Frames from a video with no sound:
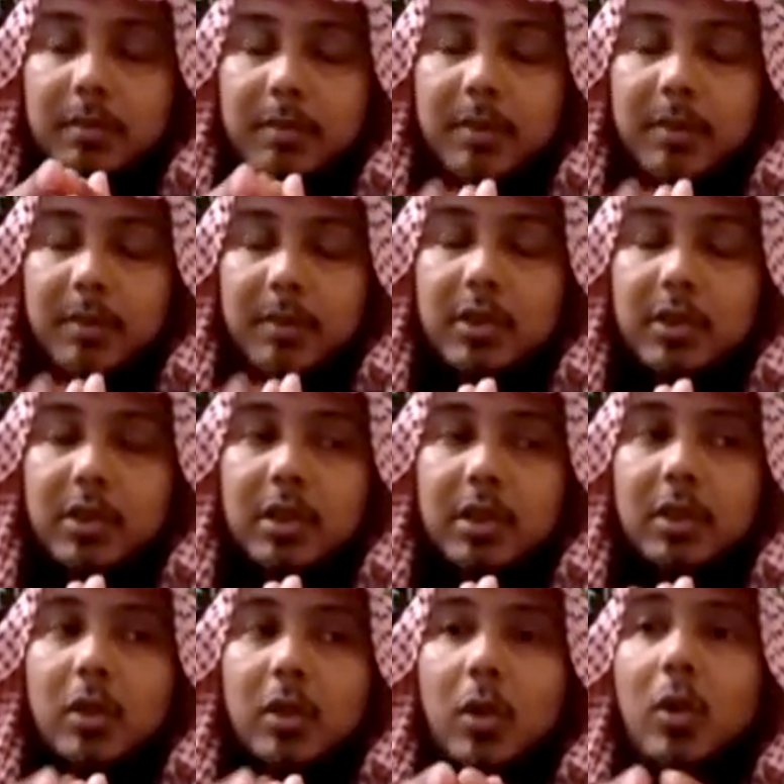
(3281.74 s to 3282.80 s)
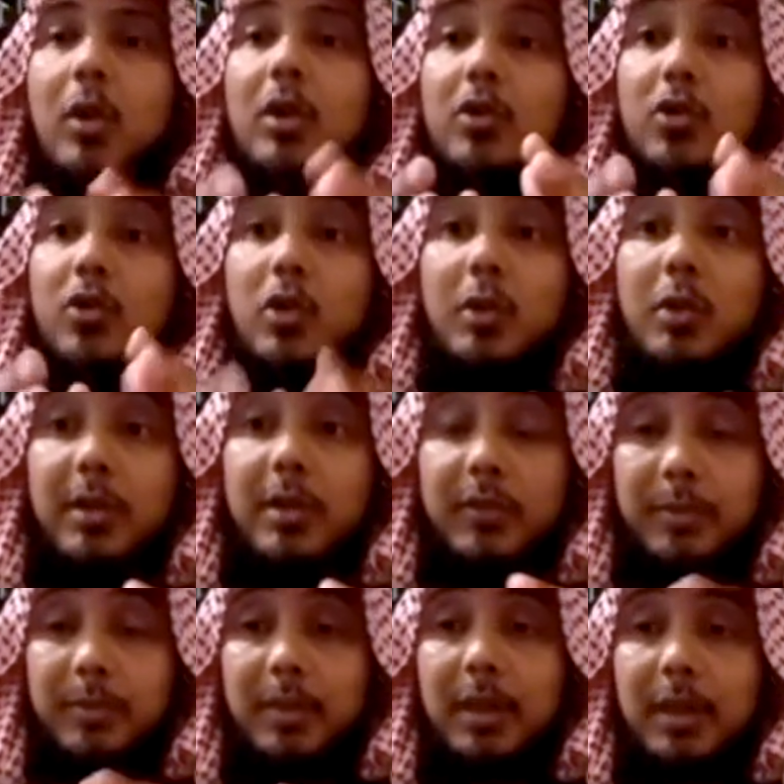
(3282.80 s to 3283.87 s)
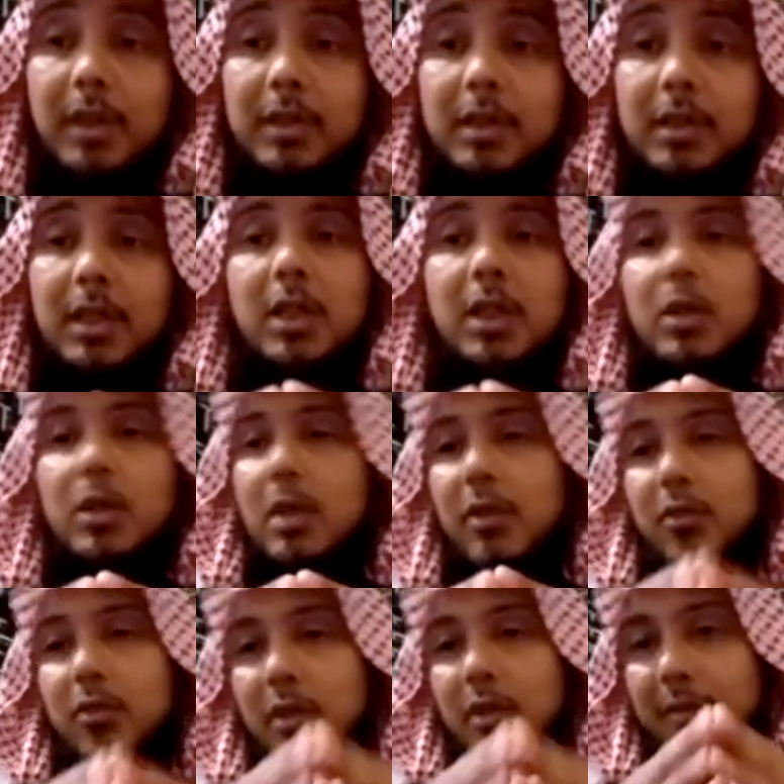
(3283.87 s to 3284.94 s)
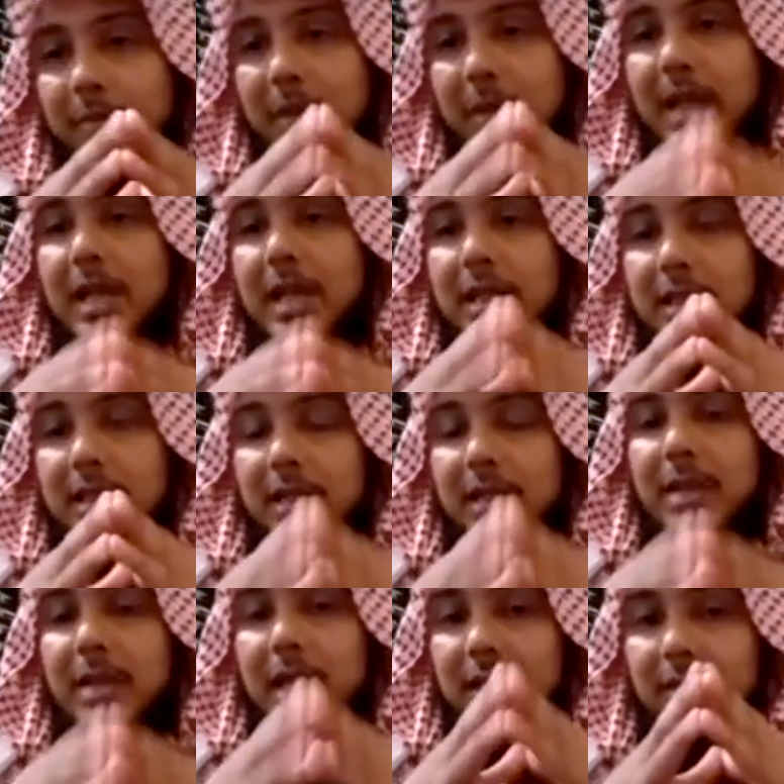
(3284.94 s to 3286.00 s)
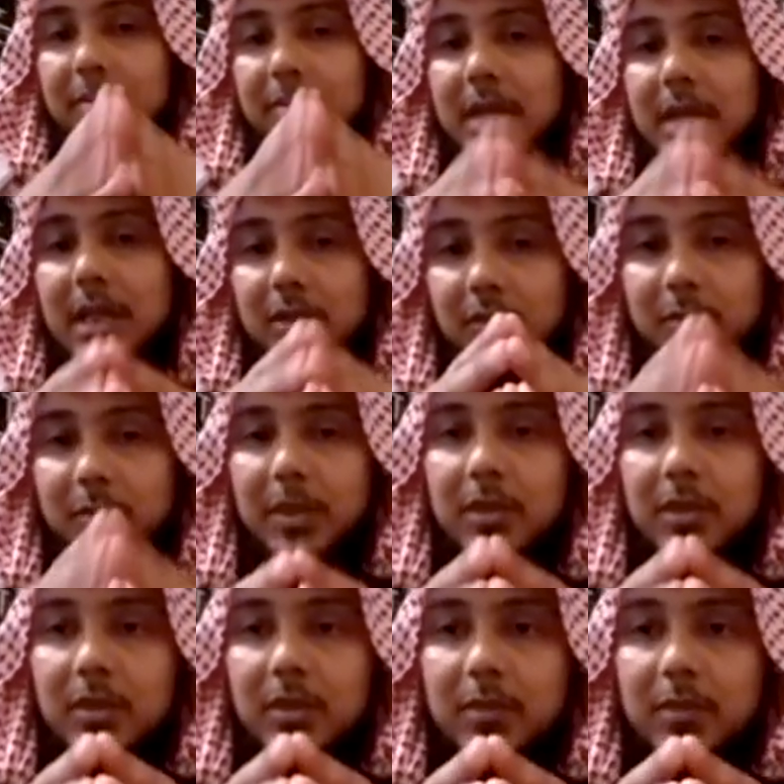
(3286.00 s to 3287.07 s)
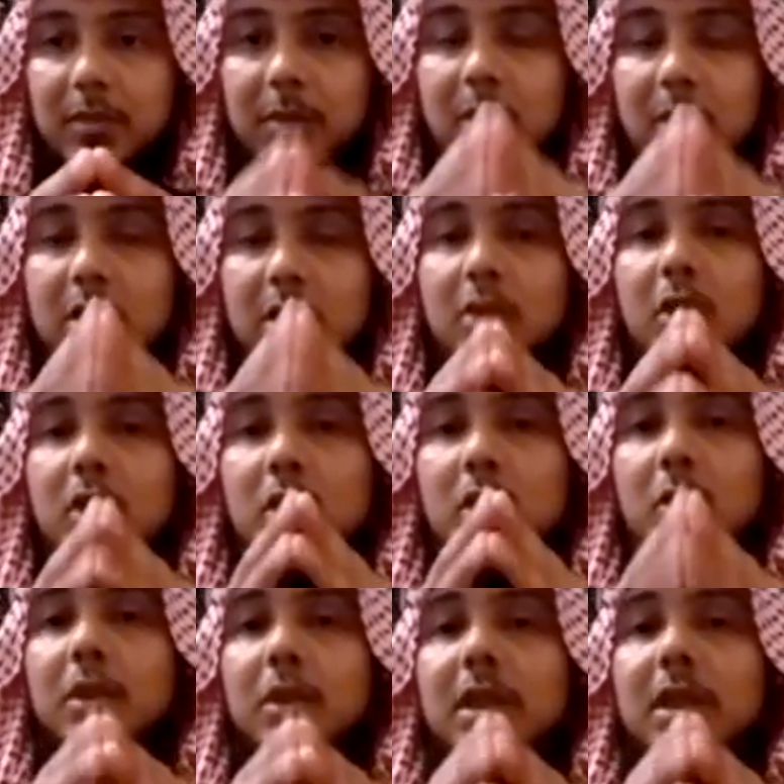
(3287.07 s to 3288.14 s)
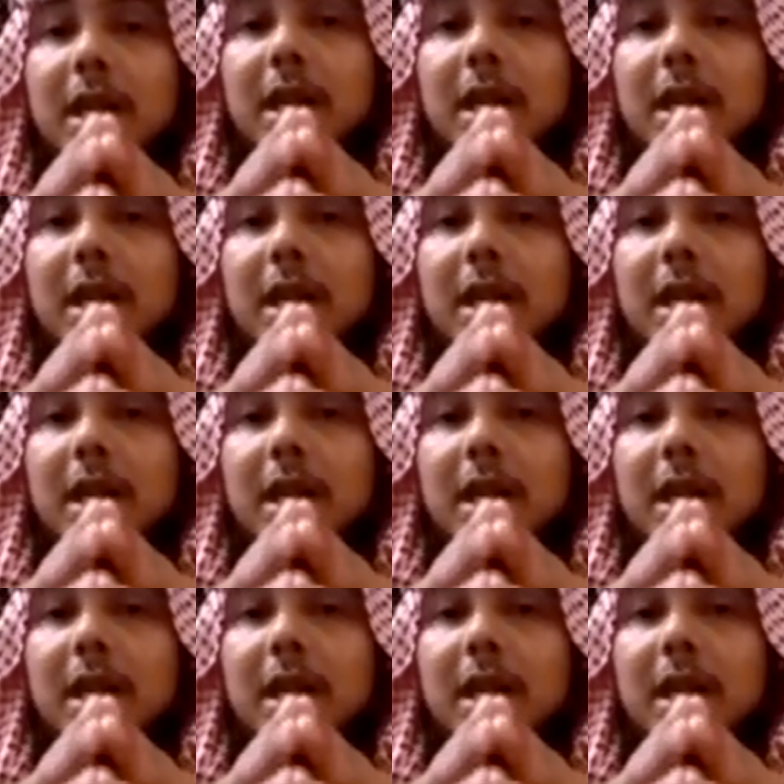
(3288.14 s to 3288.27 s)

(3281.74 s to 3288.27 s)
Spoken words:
prevention or trauma of the past, you have to have bags and bags and bags. Because it's not you they are